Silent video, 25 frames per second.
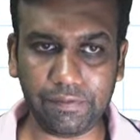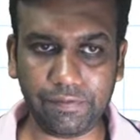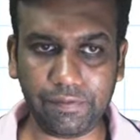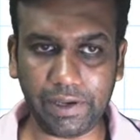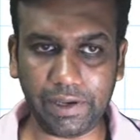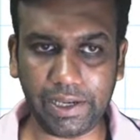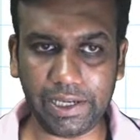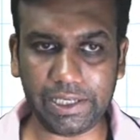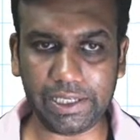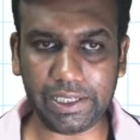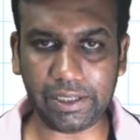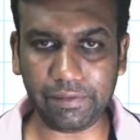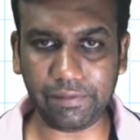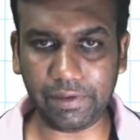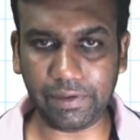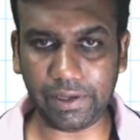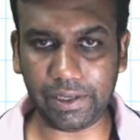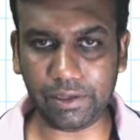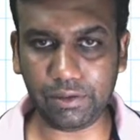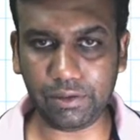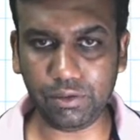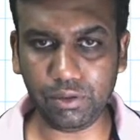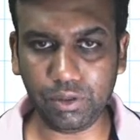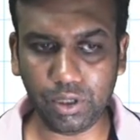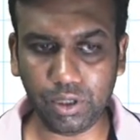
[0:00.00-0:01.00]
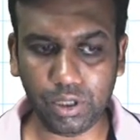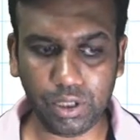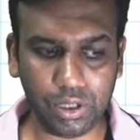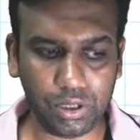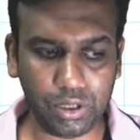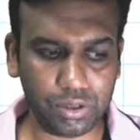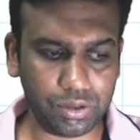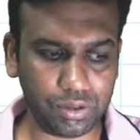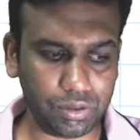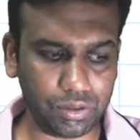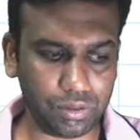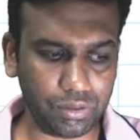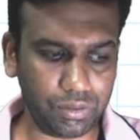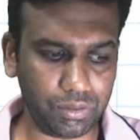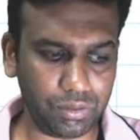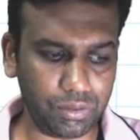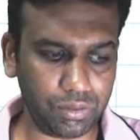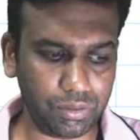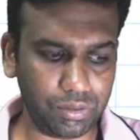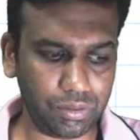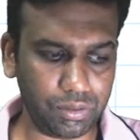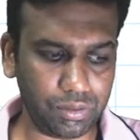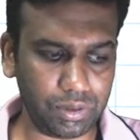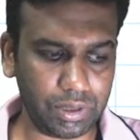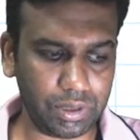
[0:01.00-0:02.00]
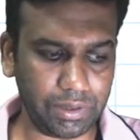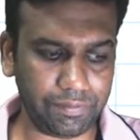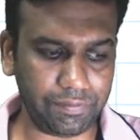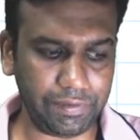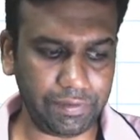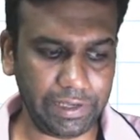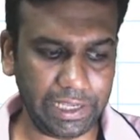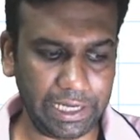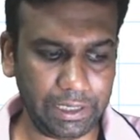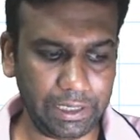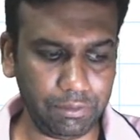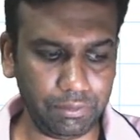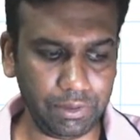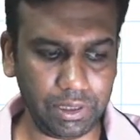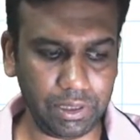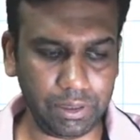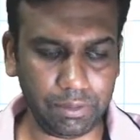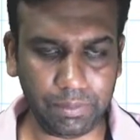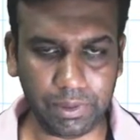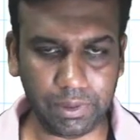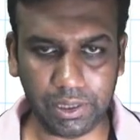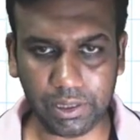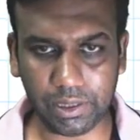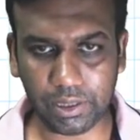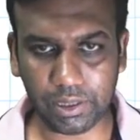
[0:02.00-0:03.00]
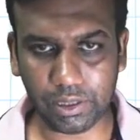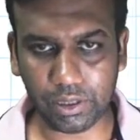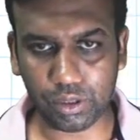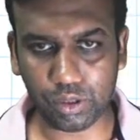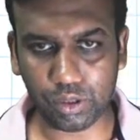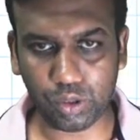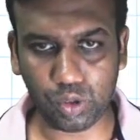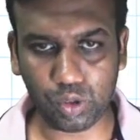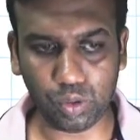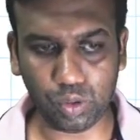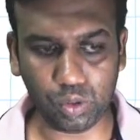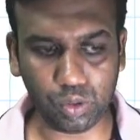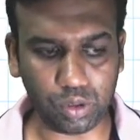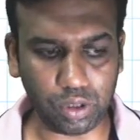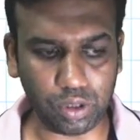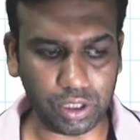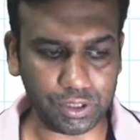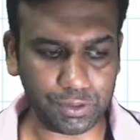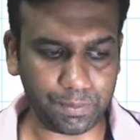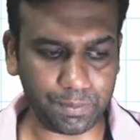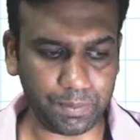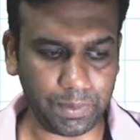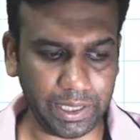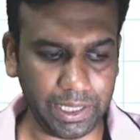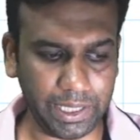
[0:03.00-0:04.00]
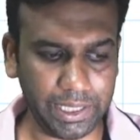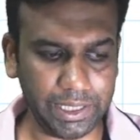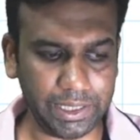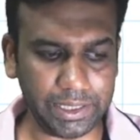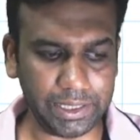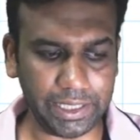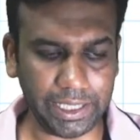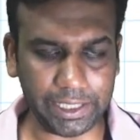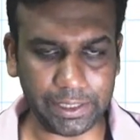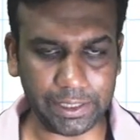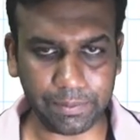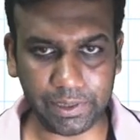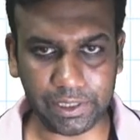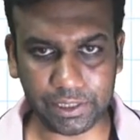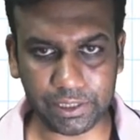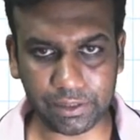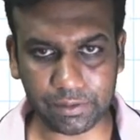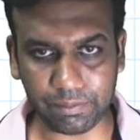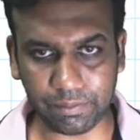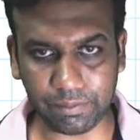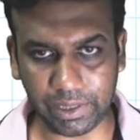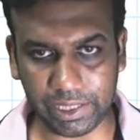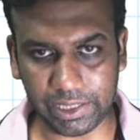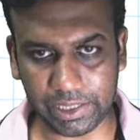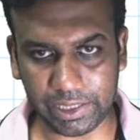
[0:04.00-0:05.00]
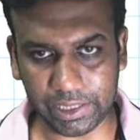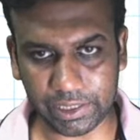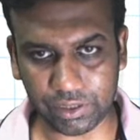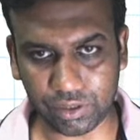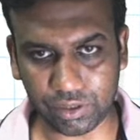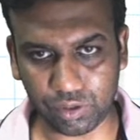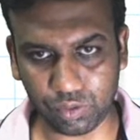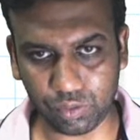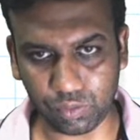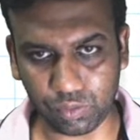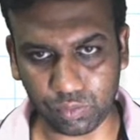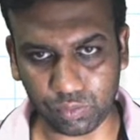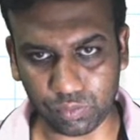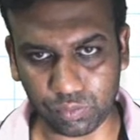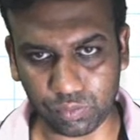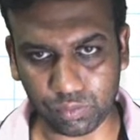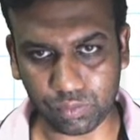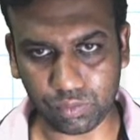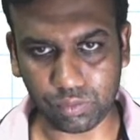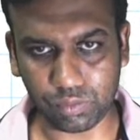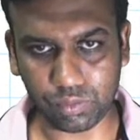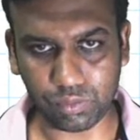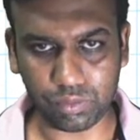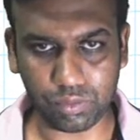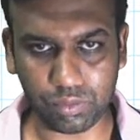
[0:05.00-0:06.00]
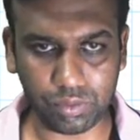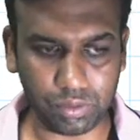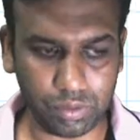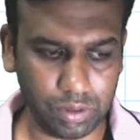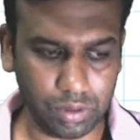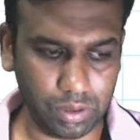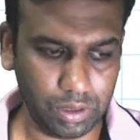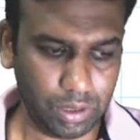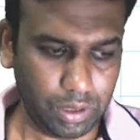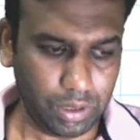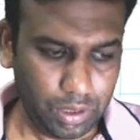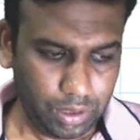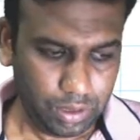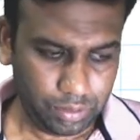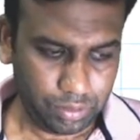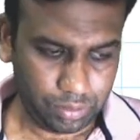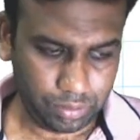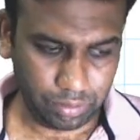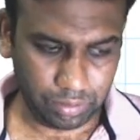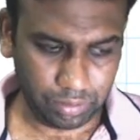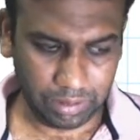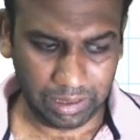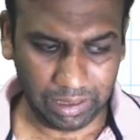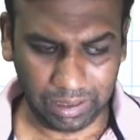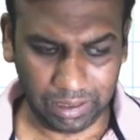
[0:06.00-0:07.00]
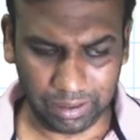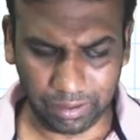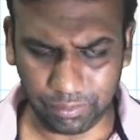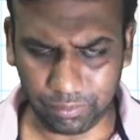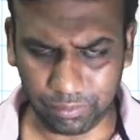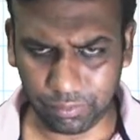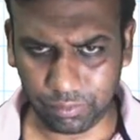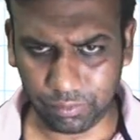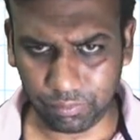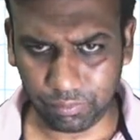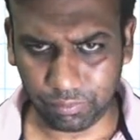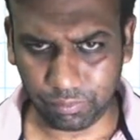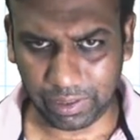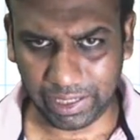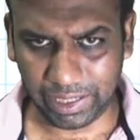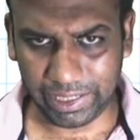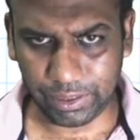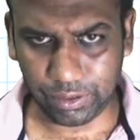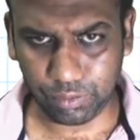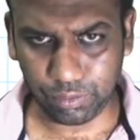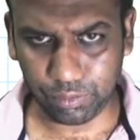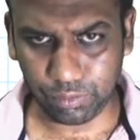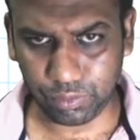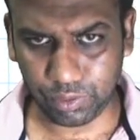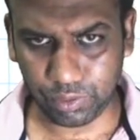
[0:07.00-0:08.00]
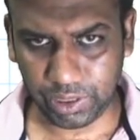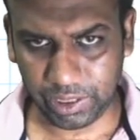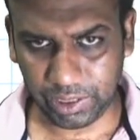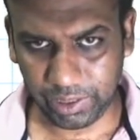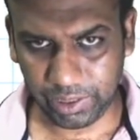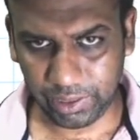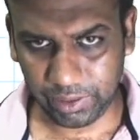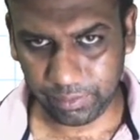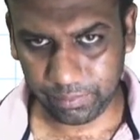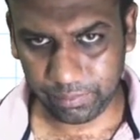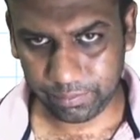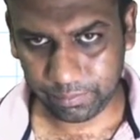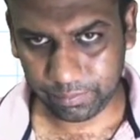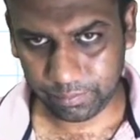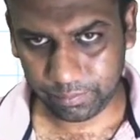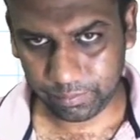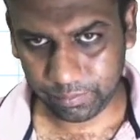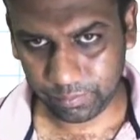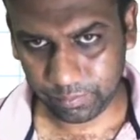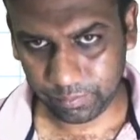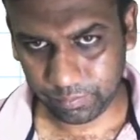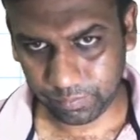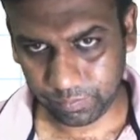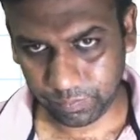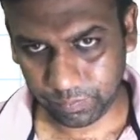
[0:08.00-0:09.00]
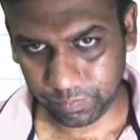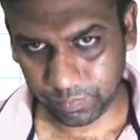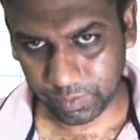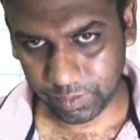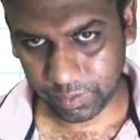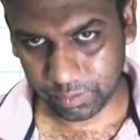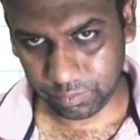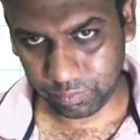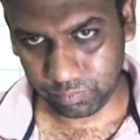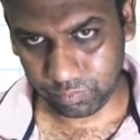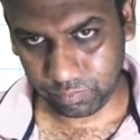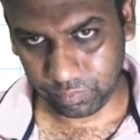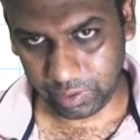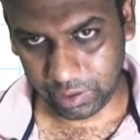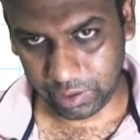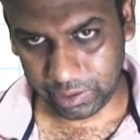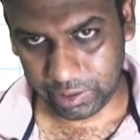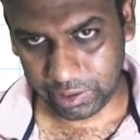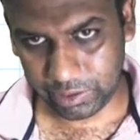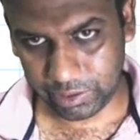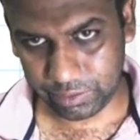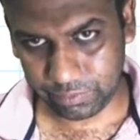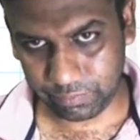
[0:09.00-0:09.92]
find the value. So the value will be 2 cos pi, that means minus 2. So now y2t, what is